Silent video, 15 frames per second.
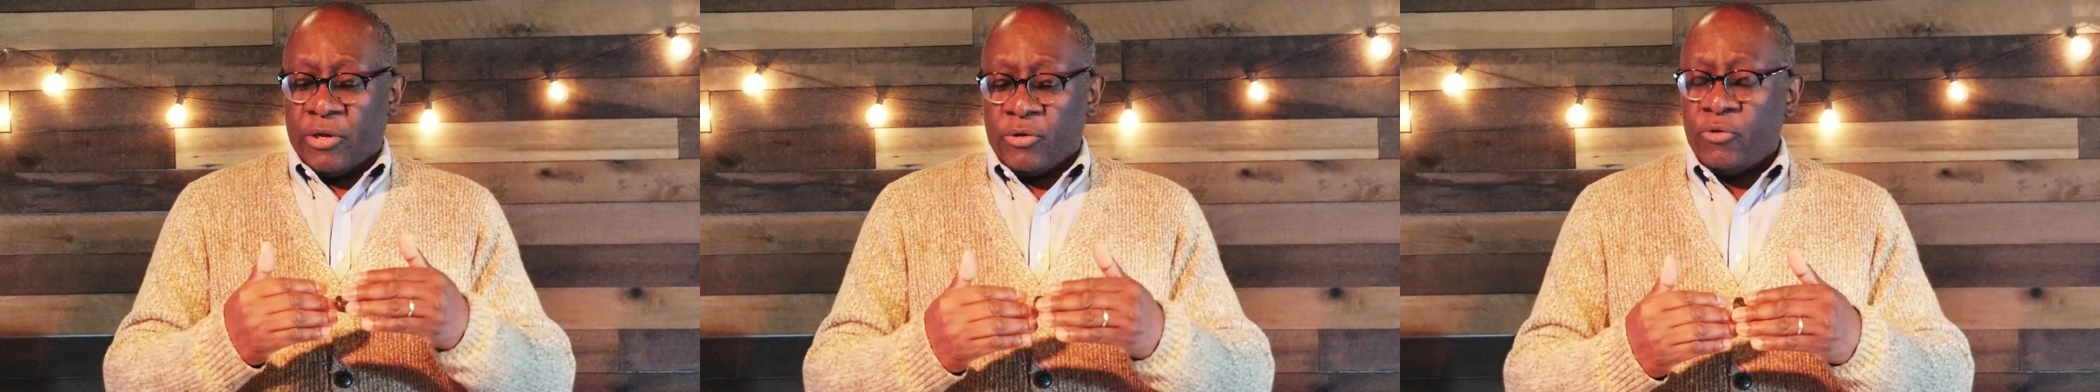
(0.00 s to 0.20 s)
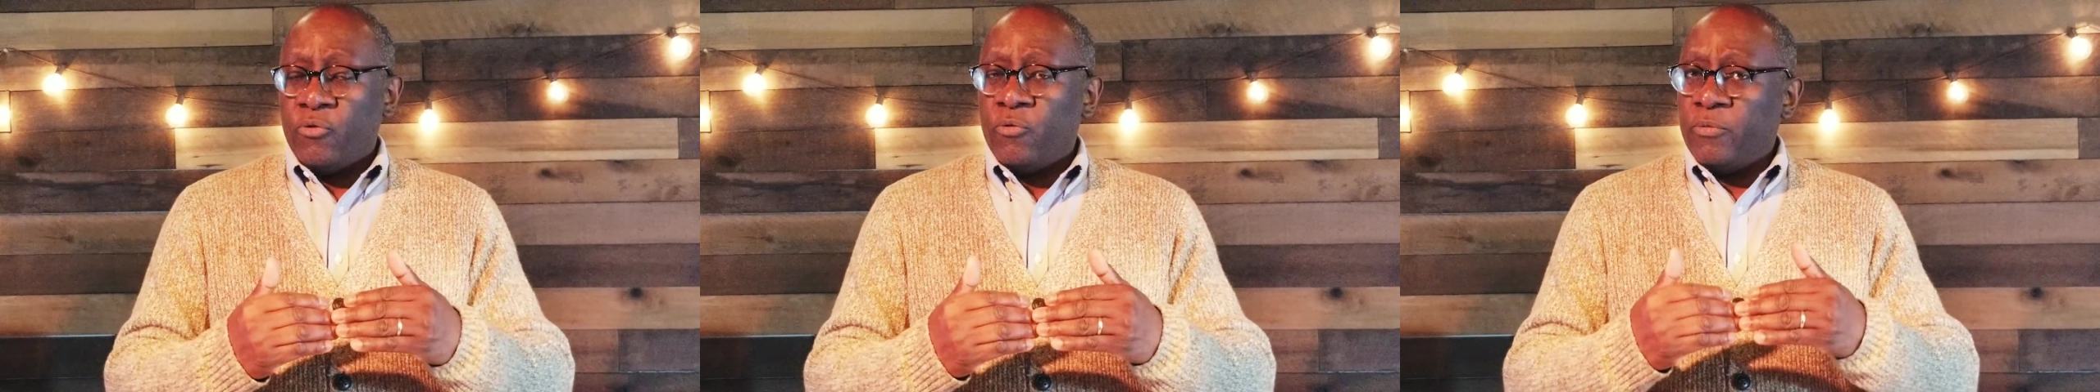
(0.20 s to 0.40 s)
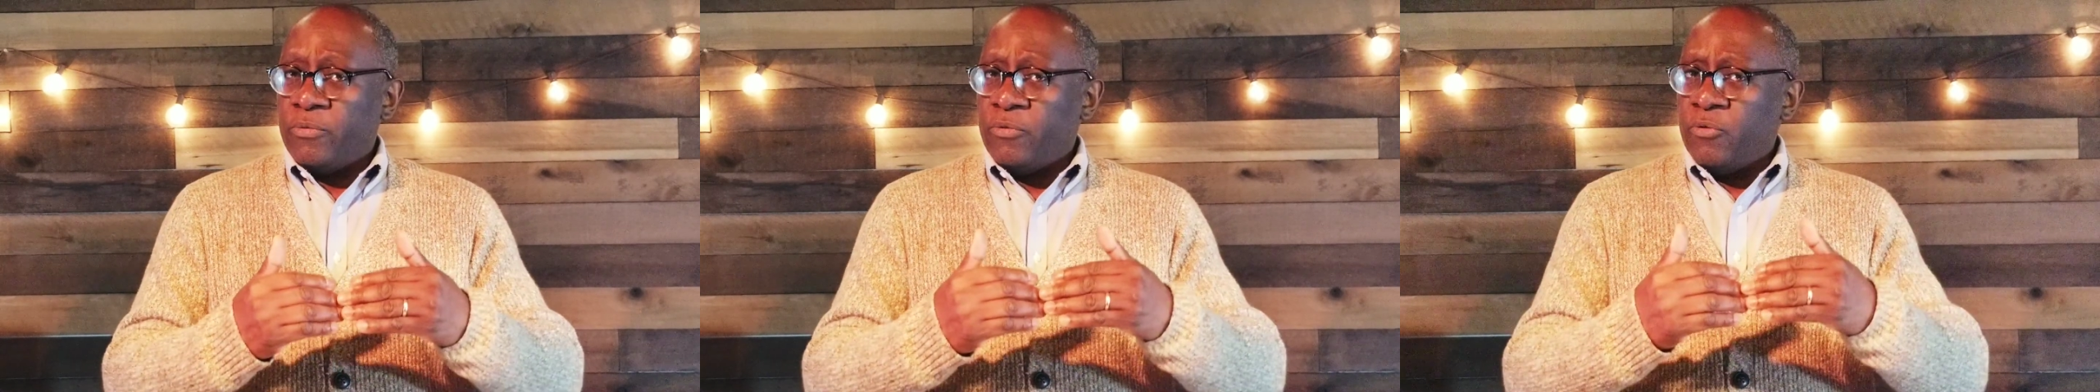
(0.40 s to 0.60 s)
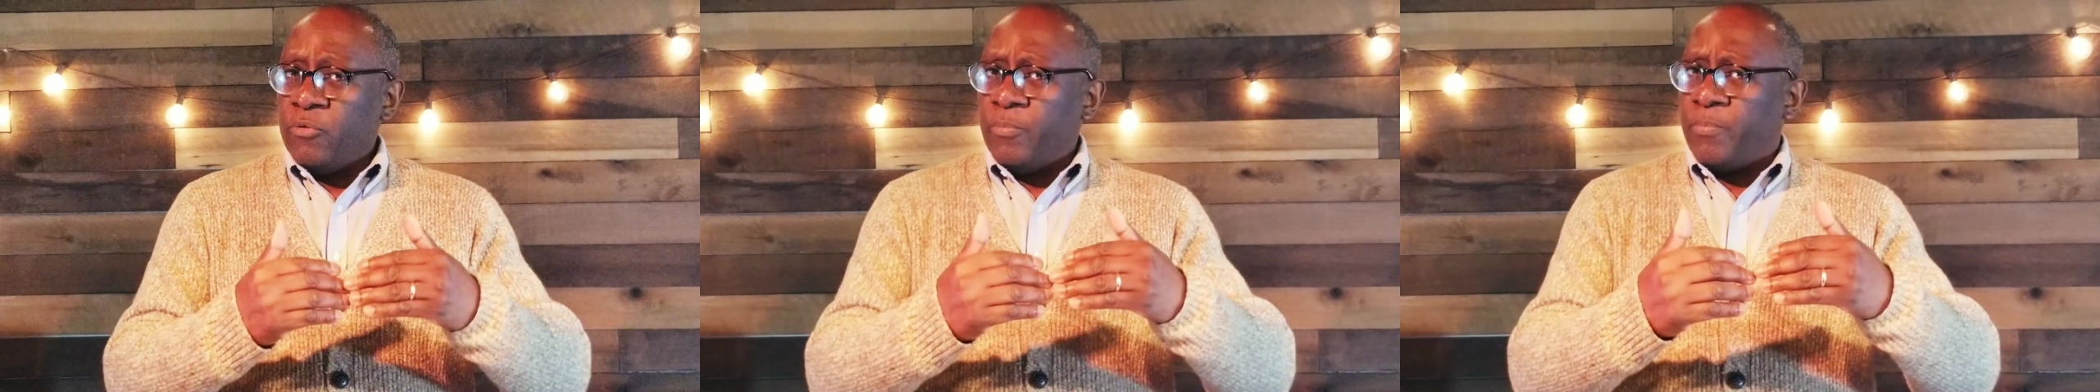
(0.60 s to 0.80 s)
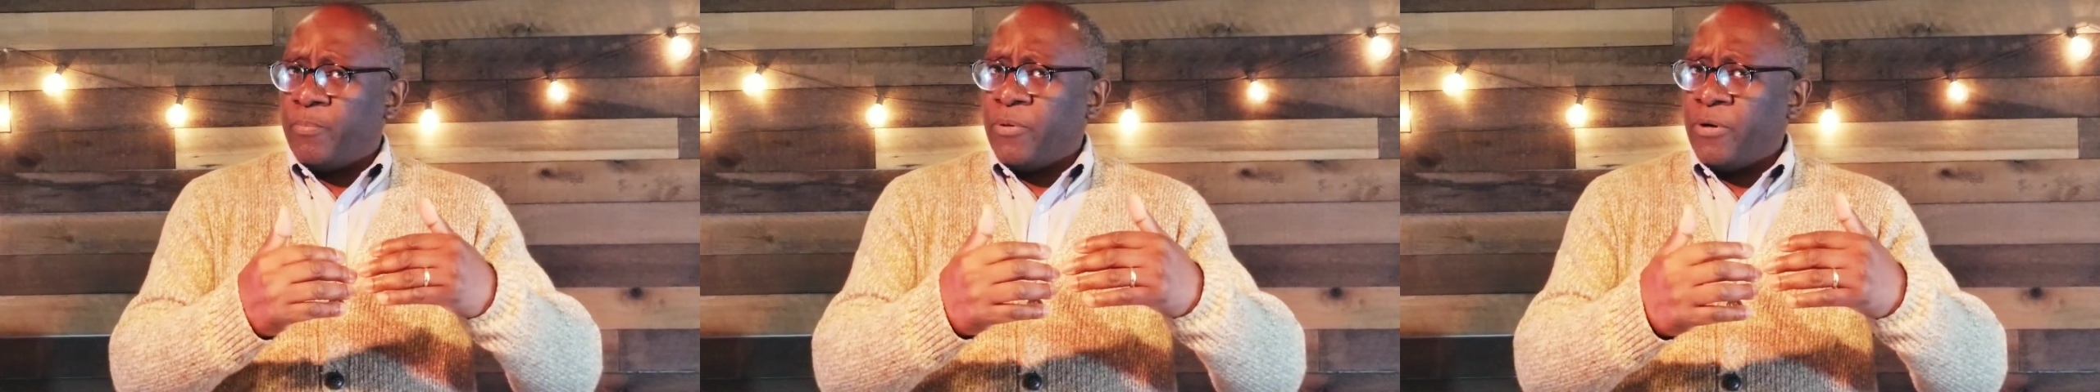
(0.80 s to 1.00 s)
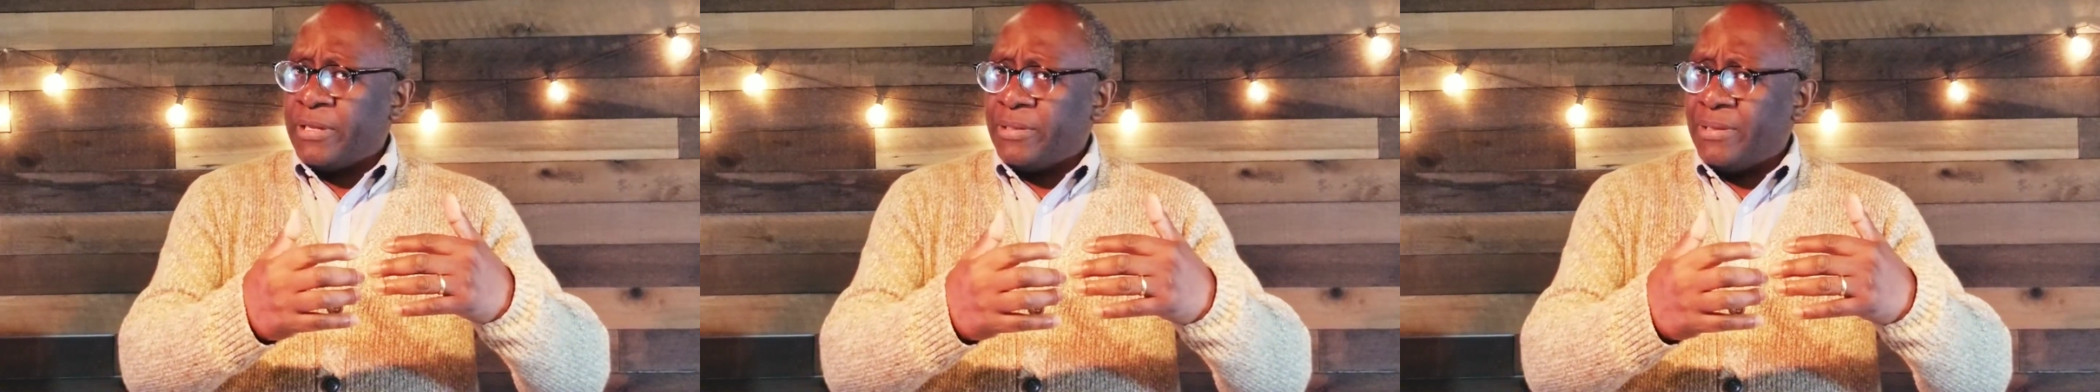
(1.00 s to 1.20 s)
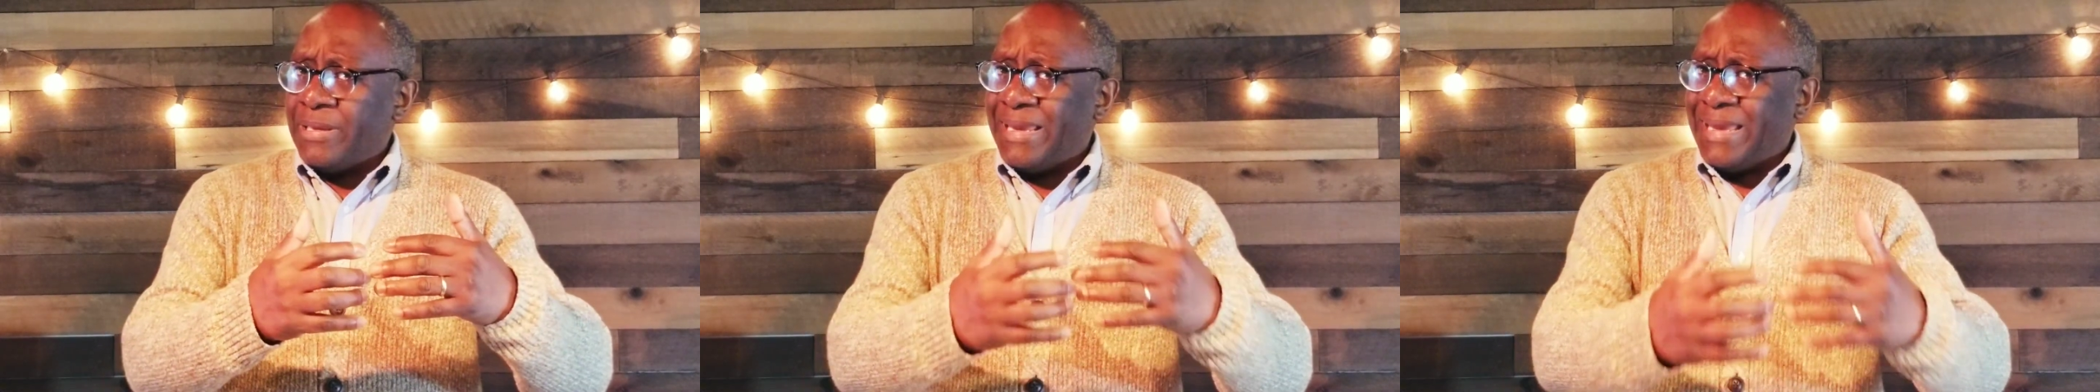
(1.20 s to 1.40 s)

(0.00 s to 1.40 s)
You you put